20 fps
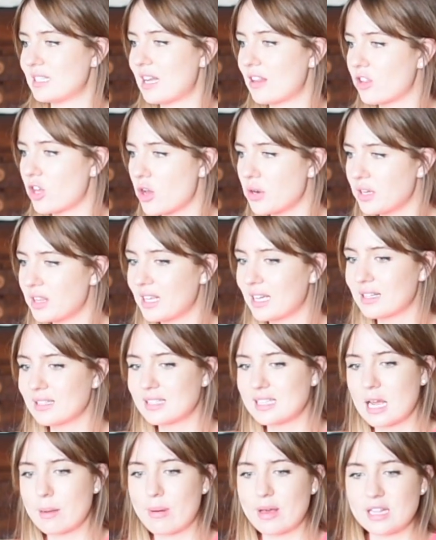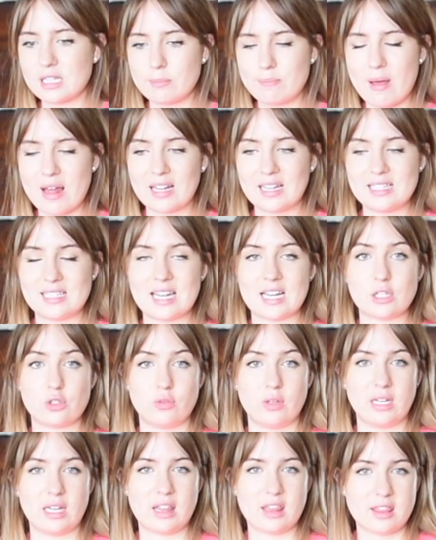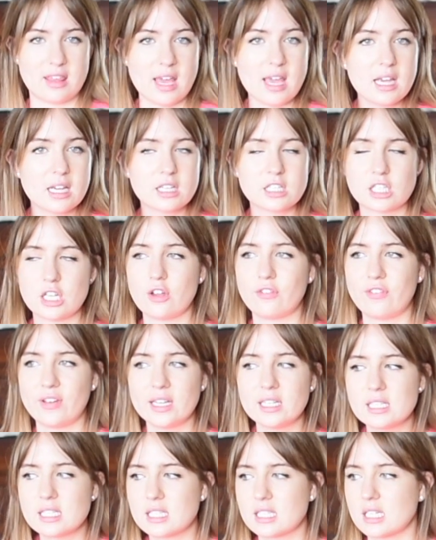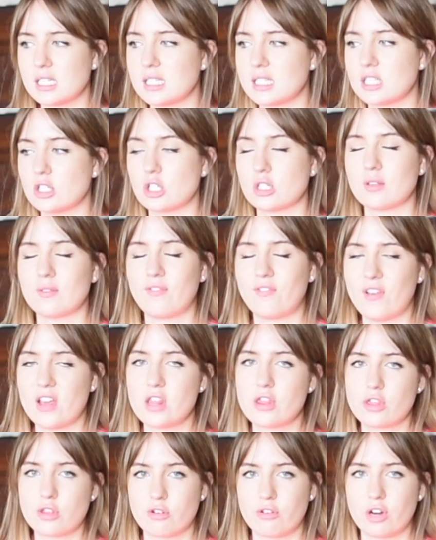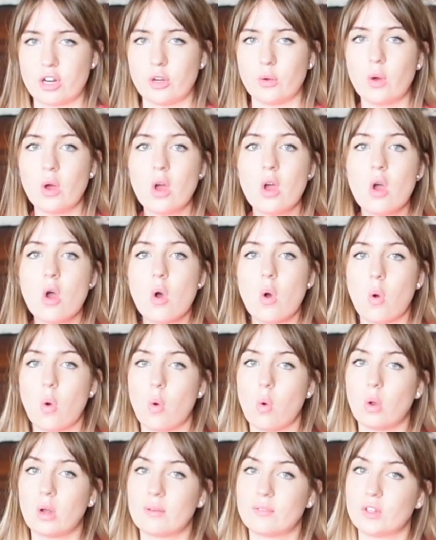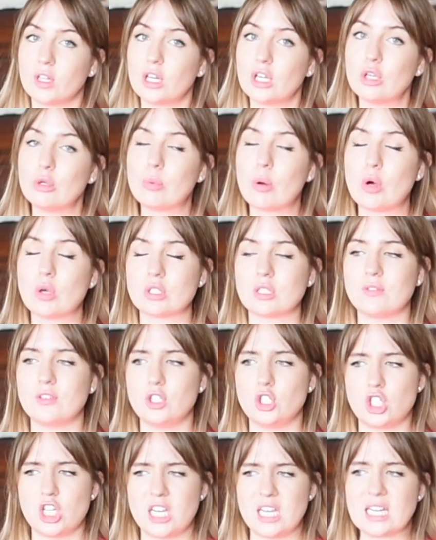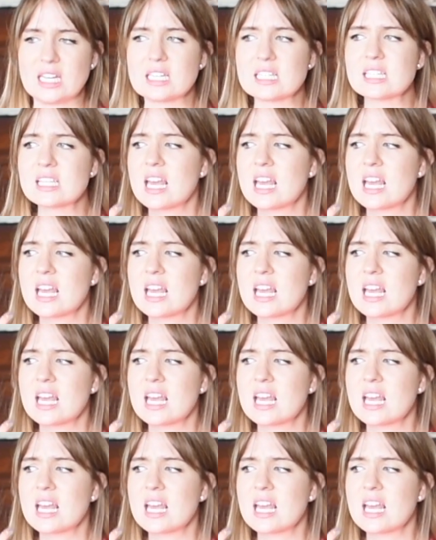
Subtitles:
Now the only thing I'll say about this belt is it's actually really thick. So for instance, it doesn't fit through all of the loopholes of your jeans.